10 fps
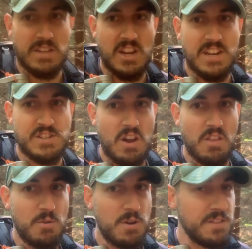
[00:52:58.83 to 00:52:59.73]
They change
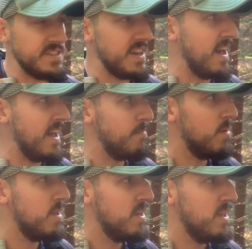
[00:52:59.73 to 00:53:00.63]
color all the time.
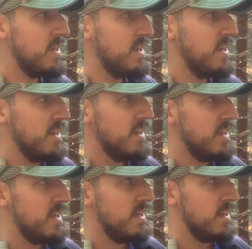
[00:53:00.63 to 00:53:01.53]

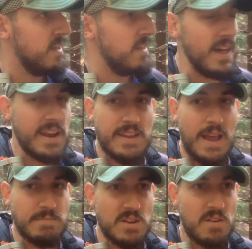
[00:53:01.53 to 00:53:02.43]
A lot of
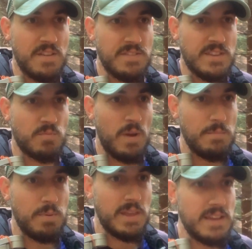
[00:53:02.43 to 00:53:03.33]
times they're on these
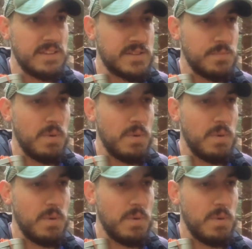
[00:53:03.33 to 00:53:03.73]
red blazed